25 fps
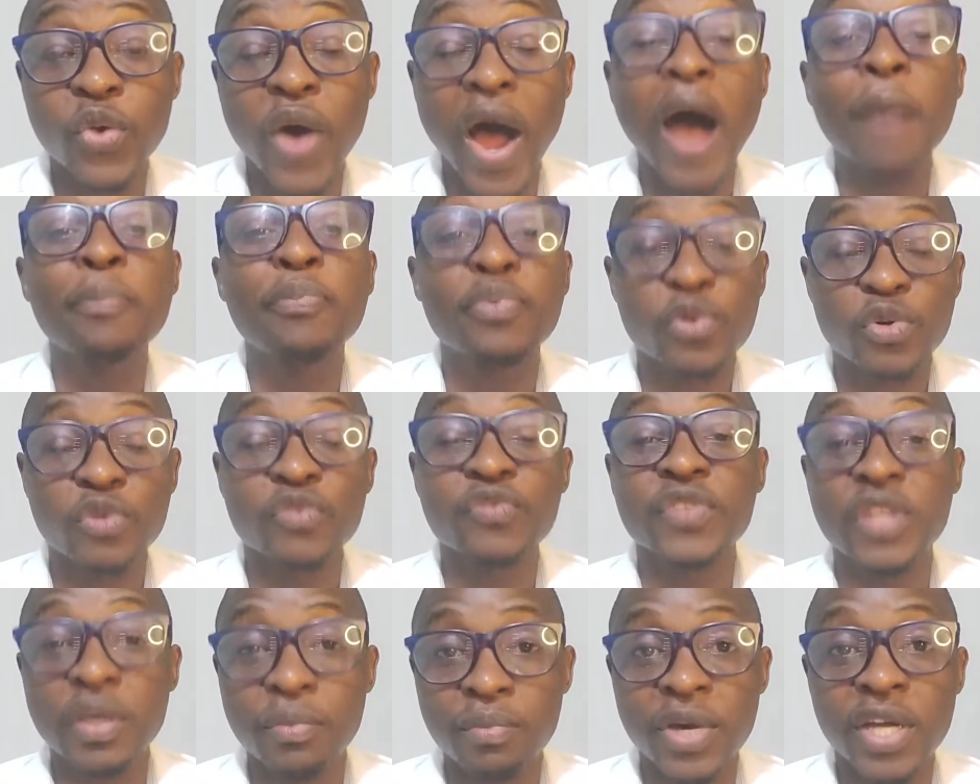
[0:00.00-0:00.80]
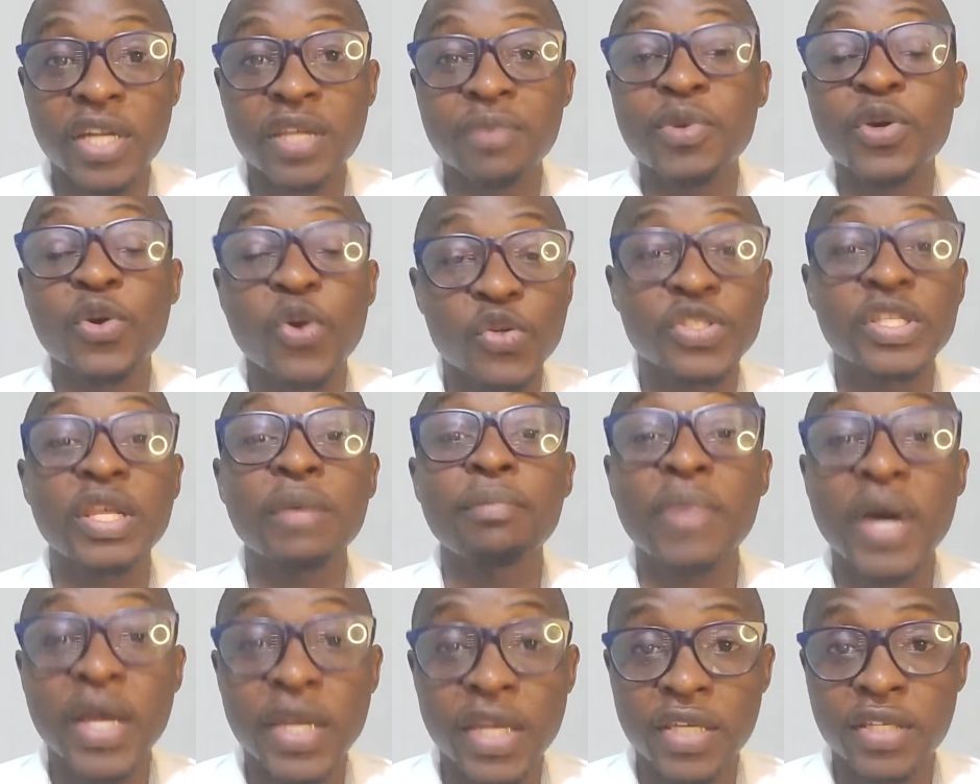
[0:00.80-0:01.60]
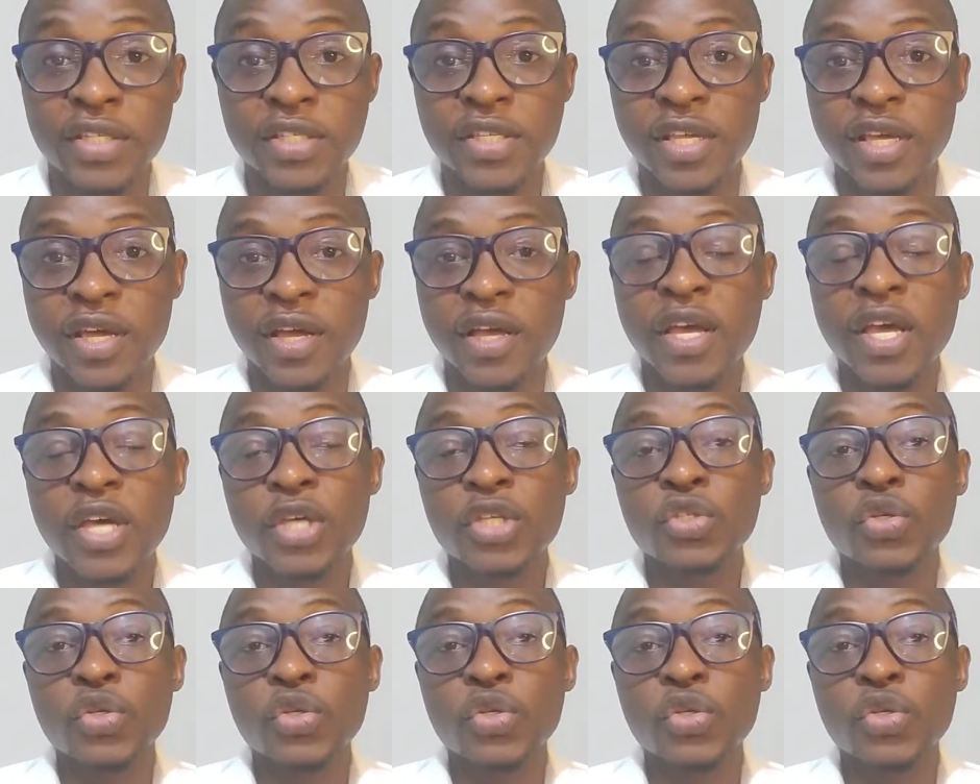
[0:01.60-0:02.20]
approve the money because the money is there.